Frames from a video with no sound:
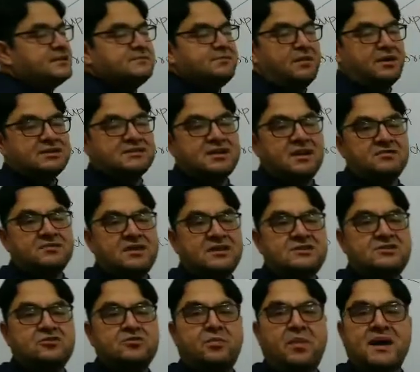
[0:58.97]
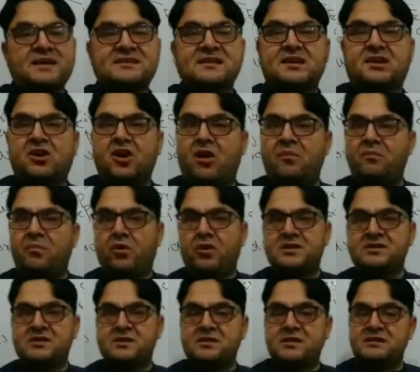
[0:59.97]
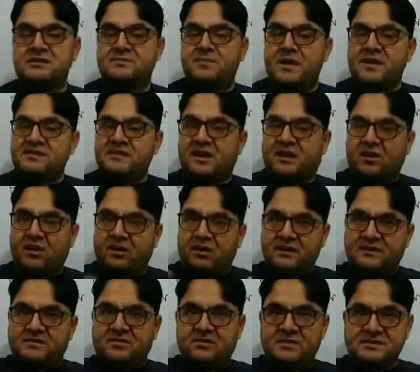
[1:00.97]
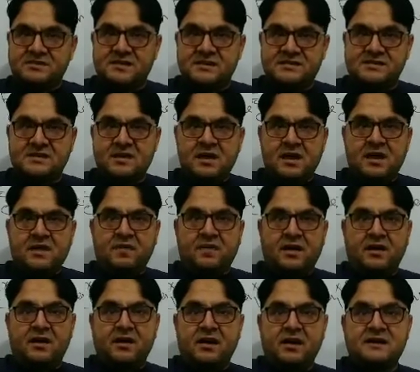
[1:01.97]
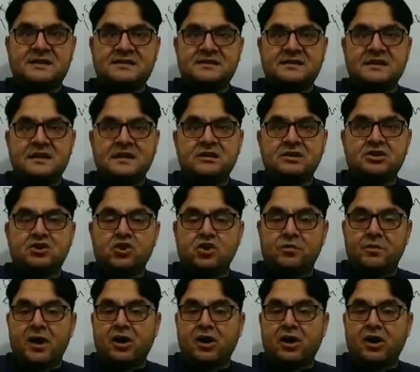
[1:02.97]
must have these two basic components, these basic characteristics, that it should be a